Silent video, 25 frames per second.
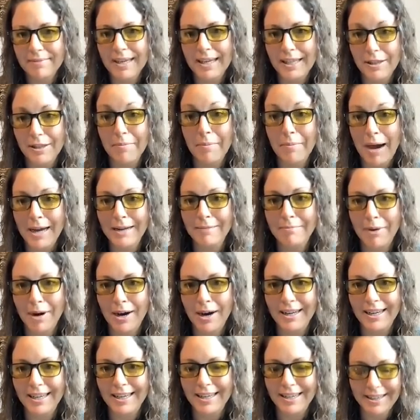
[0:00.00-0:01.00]
in the mind
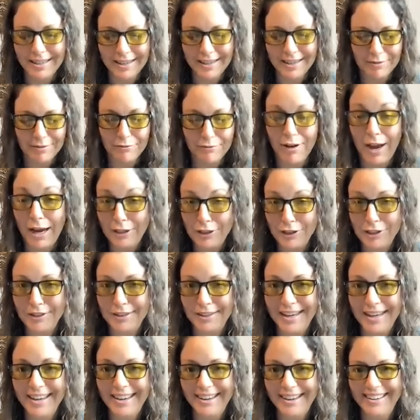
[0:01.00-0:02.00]
body
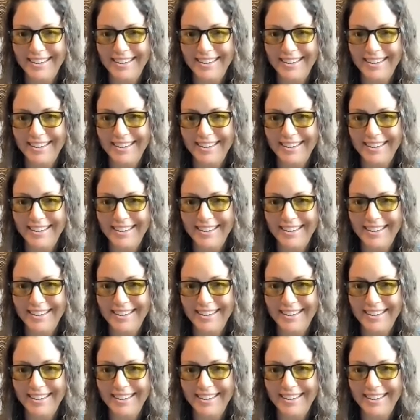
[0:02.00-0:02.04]
fashion.